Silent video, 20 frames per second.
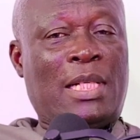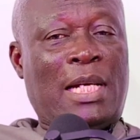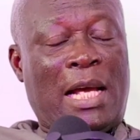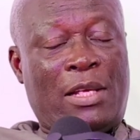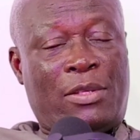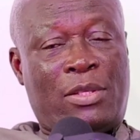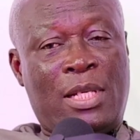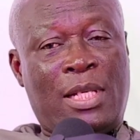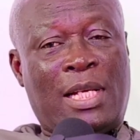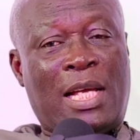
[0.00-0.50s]

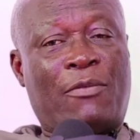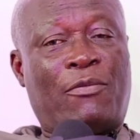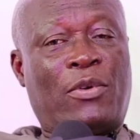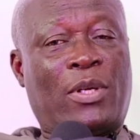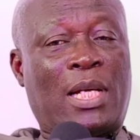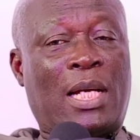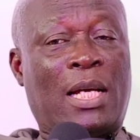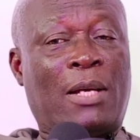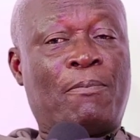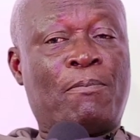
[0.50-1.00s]
I think
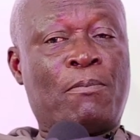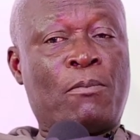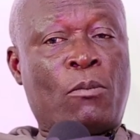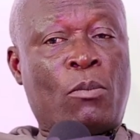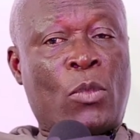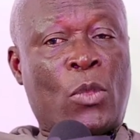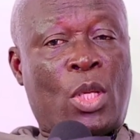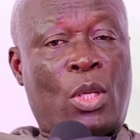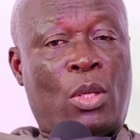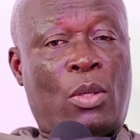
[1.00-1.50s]
Africa
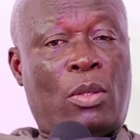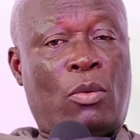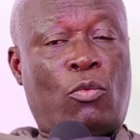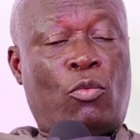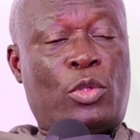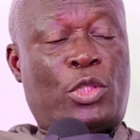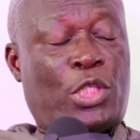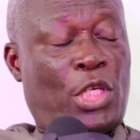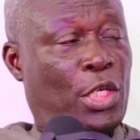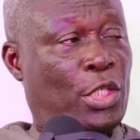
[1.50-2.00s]

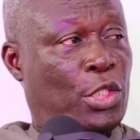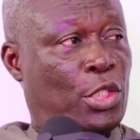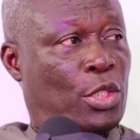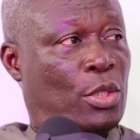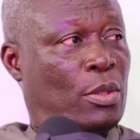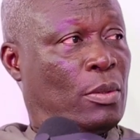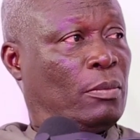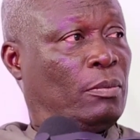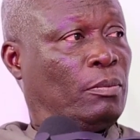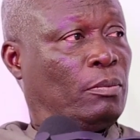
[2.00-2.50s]
will
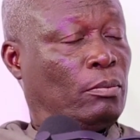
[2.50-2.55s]
change.